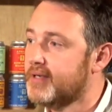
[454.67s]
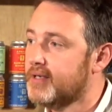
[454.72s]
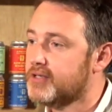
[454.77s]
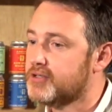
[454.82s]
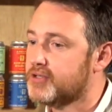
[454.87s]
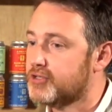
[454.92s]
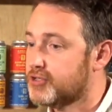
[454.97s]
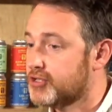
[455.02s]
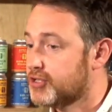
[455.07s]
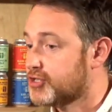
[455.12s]

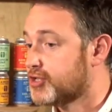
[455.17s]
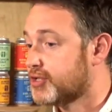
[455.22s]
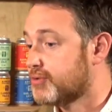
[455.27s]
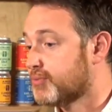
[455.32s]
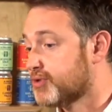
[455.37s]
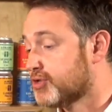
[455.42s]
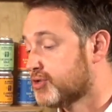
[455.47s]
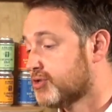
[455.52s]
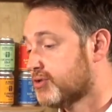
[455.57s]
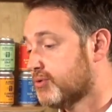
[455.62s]
So Citra
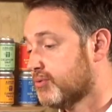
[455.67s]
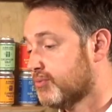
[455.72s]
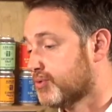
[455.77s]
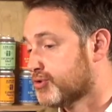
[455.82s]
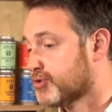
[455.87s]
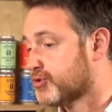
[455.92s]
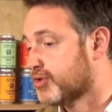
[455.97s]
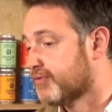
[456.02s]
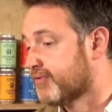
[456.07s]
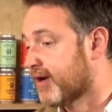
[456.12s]

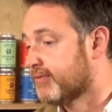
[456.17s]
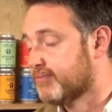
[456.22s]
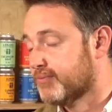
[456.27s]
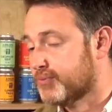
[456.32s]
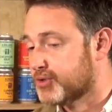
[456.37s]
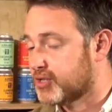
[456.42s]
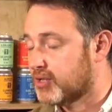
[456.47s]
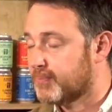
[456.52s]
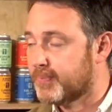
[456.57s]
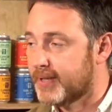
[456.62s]

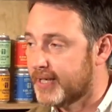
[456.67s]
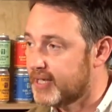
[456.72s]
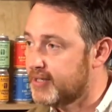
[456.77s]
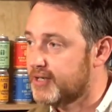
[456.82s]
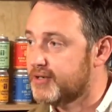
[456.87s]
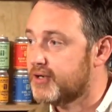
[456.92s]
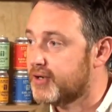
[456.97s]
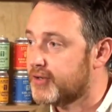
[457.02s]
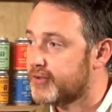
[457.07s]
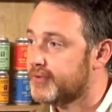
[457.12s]
was completely
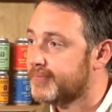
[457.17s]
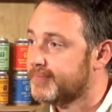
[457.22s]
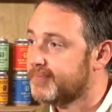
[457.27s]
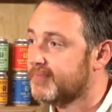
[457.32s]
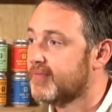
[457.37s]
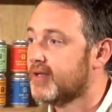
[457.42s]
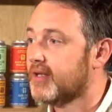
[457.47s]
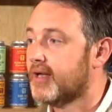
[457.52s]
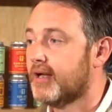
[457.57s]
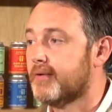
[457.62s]
new. A
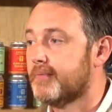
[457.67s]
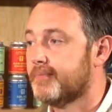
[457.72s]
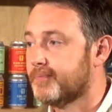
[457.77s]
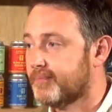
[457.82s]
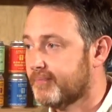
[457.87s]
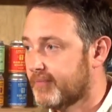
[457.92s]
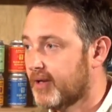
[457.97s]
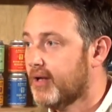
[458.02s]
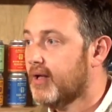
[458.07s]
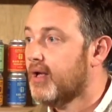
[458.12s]
really
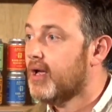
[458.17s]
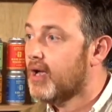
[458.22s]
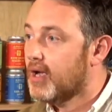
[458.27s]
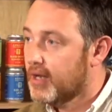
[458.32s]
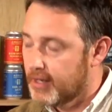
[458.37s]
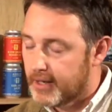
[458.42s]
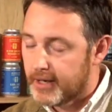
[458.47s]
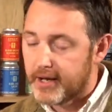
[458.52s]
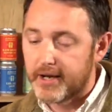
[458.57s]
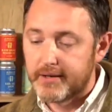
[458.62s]
groundbreaking
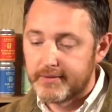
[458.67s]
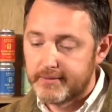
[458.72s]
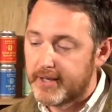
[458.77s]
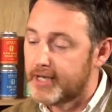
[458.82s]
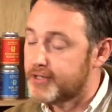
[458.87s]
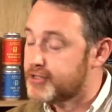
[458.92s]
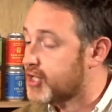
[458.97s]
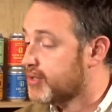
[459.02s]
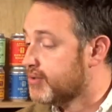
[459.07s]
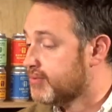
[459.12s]

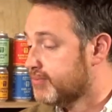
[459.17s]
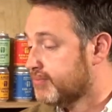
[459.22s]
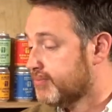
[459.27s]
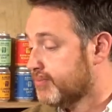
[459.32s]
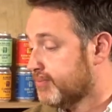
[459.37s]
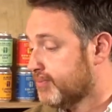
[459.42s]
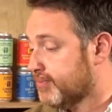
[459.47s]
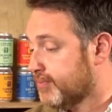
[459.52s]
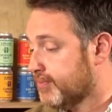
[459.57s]
kind of flavor